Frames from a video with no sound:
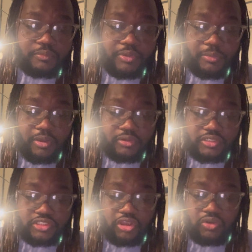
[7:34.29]
People only
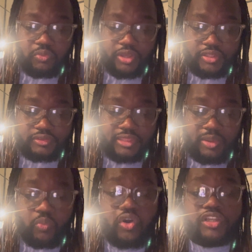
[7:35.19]
show what they
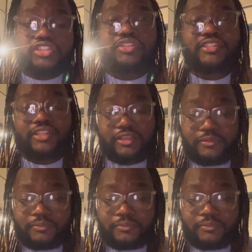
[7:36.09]
want you to see,